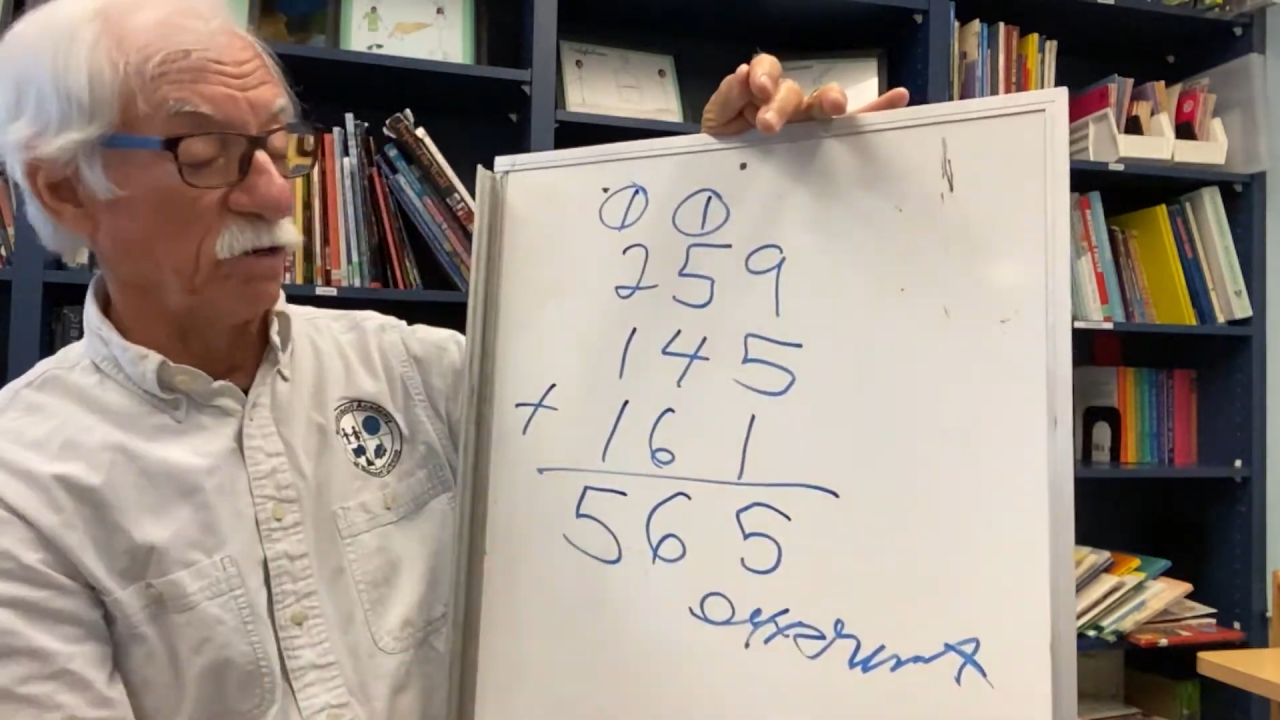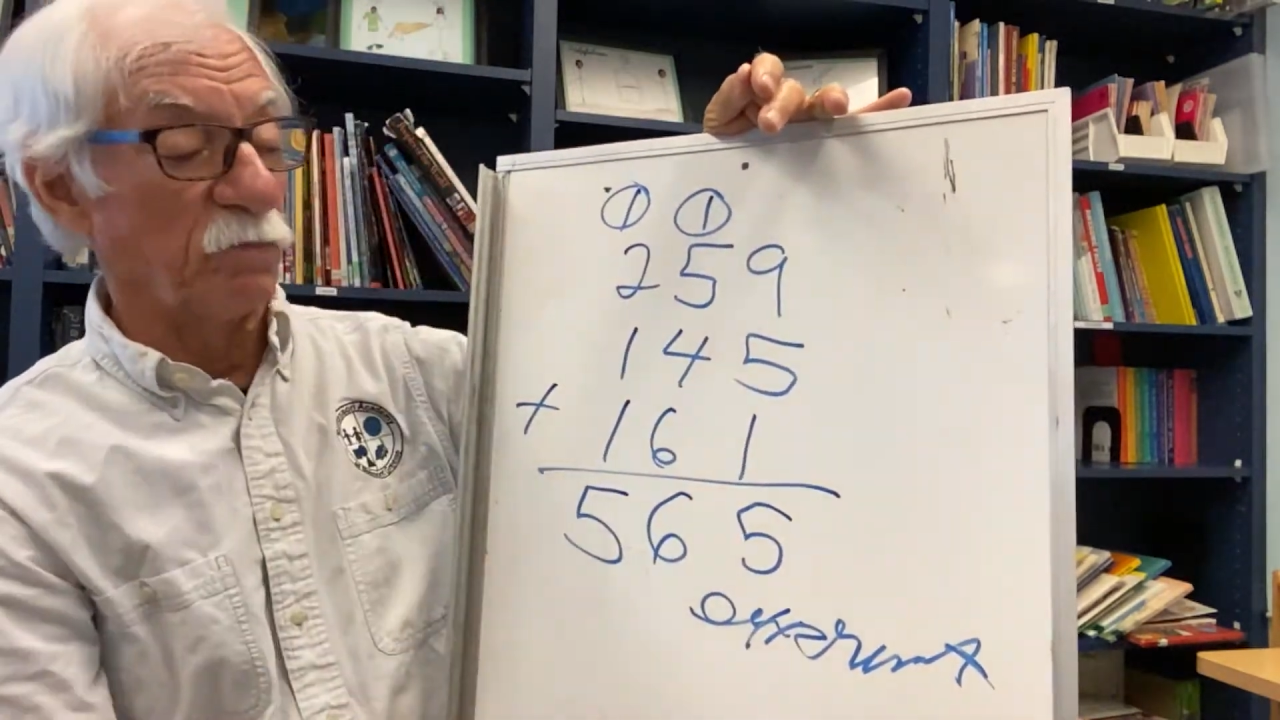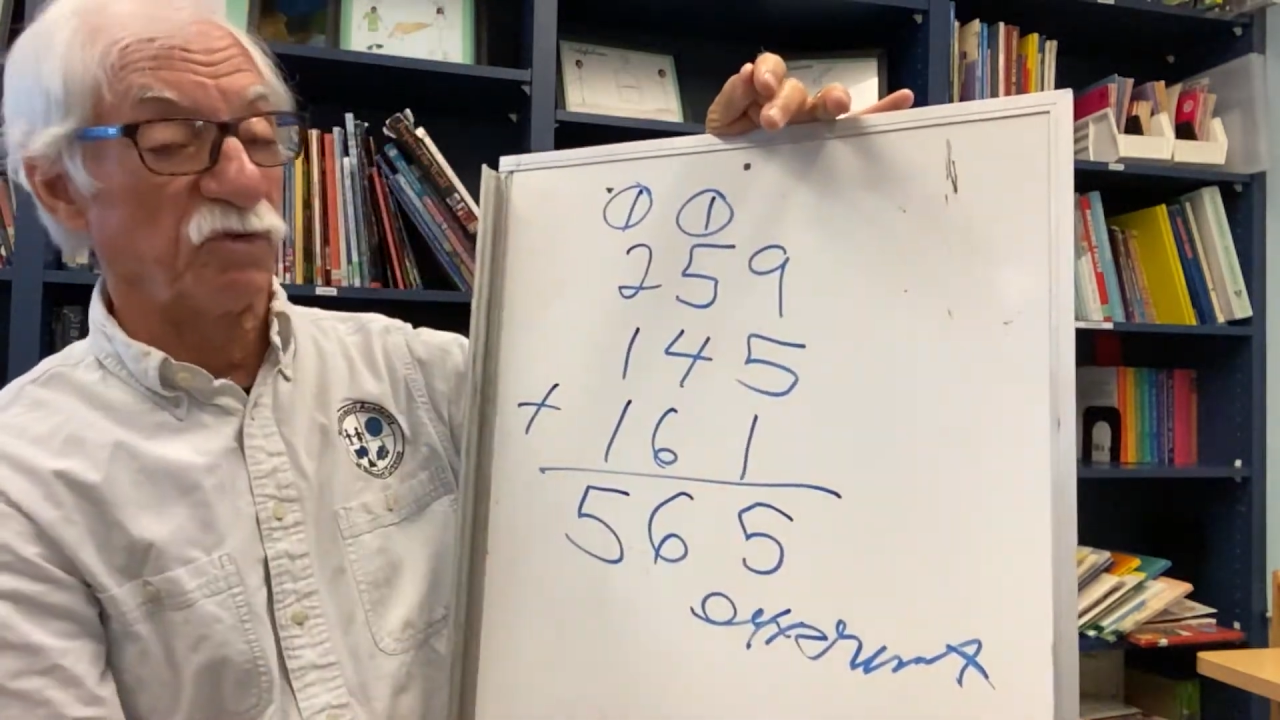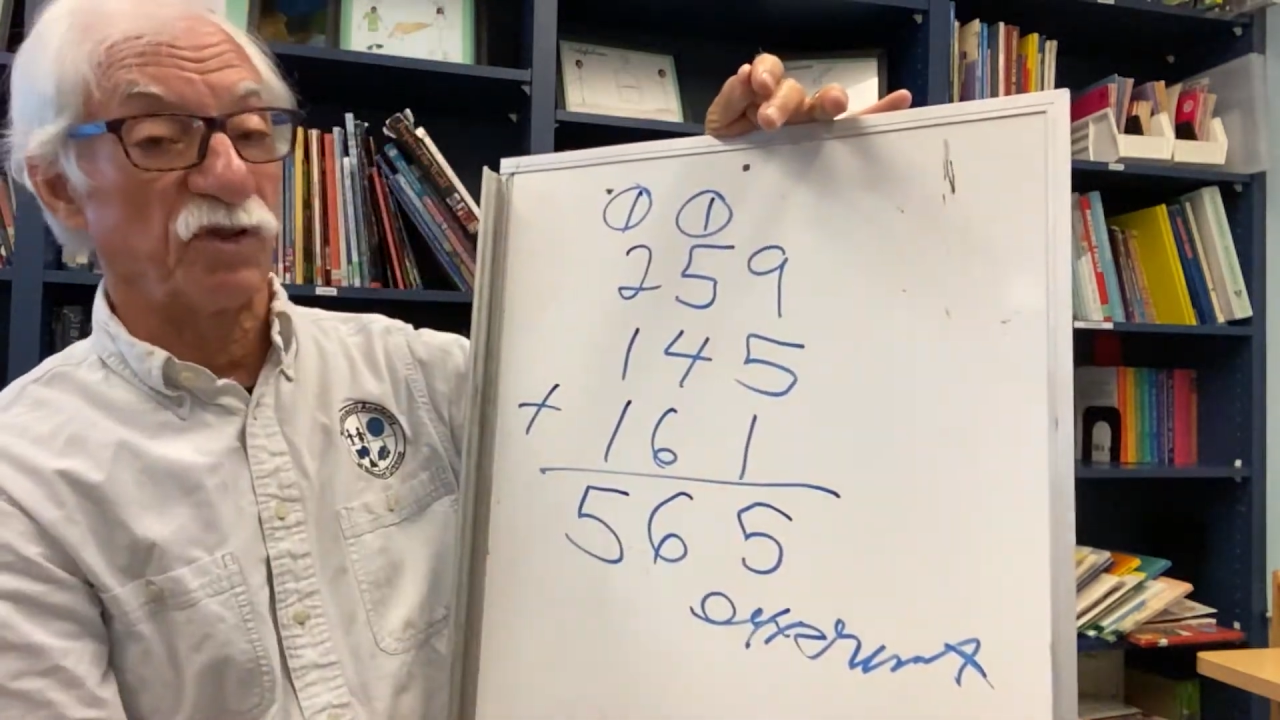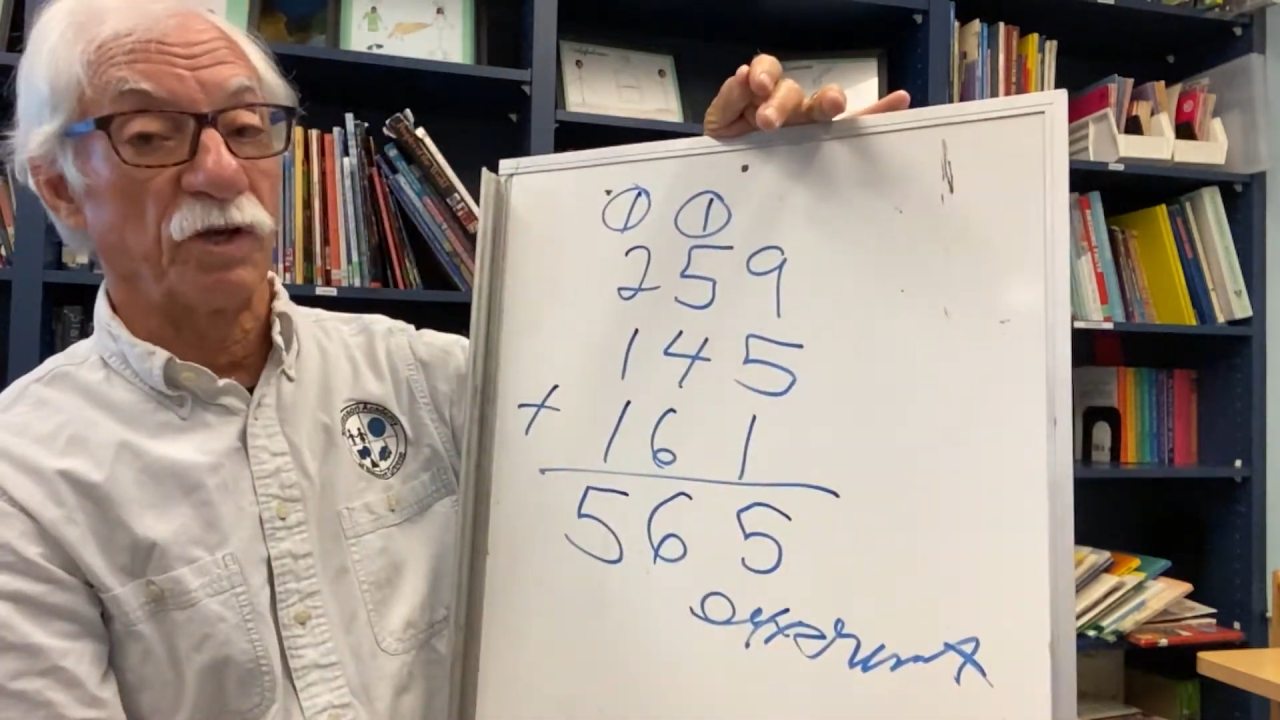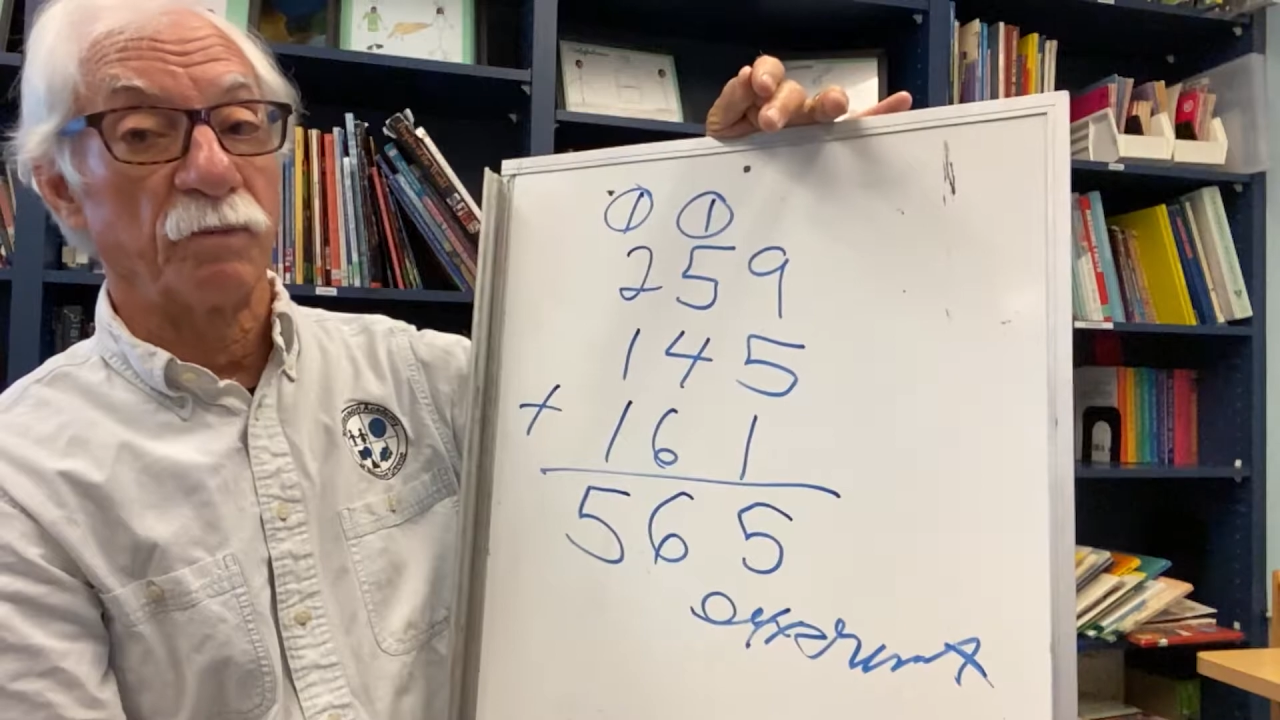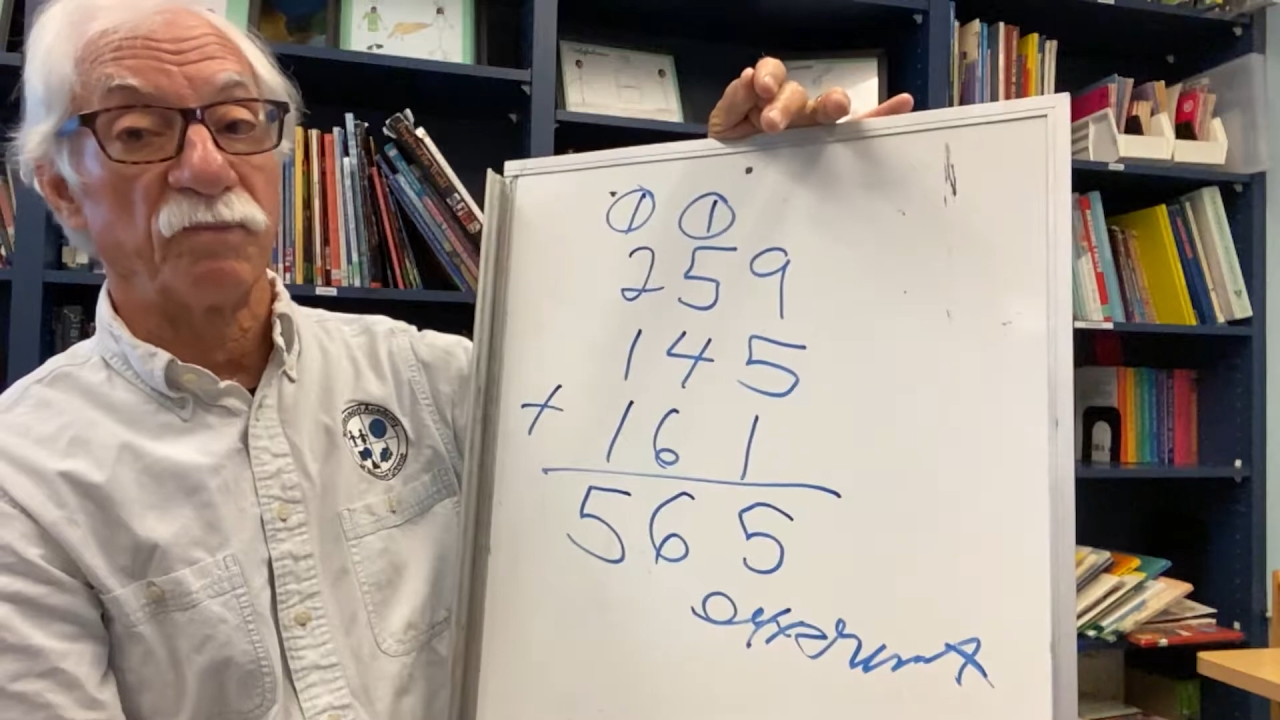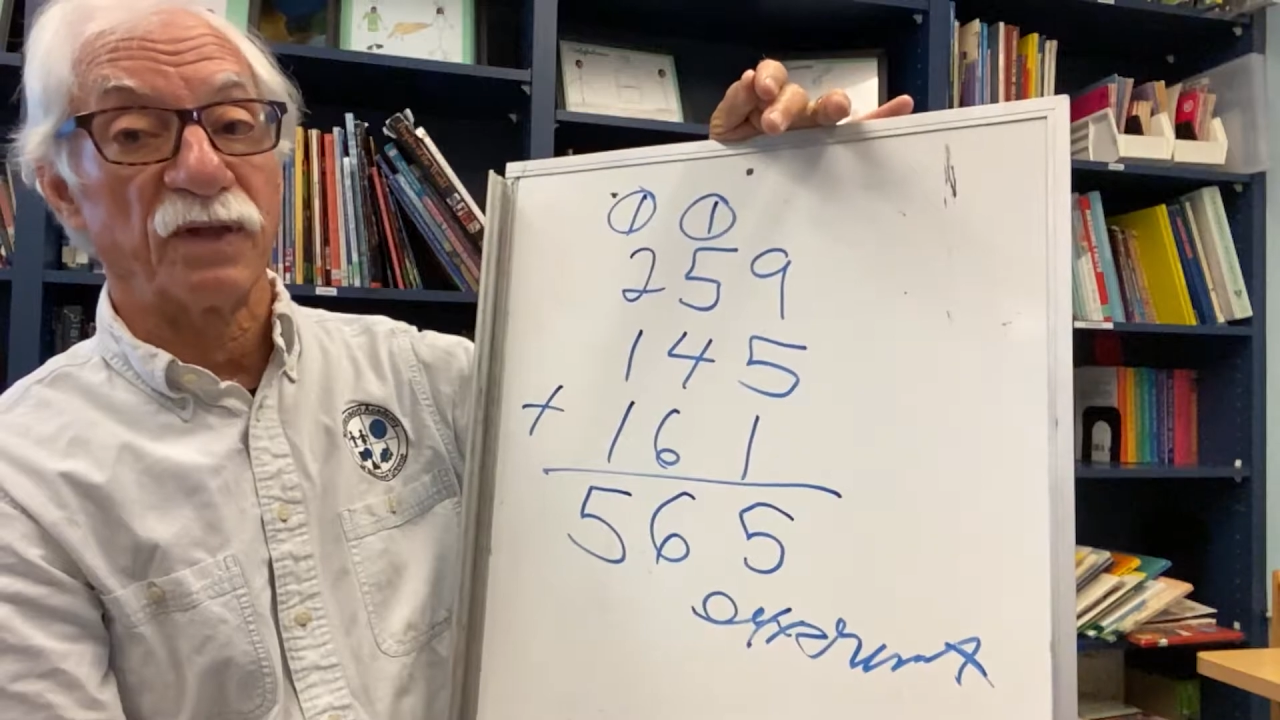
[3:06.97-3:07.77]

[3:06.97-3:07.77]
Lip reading: the museum,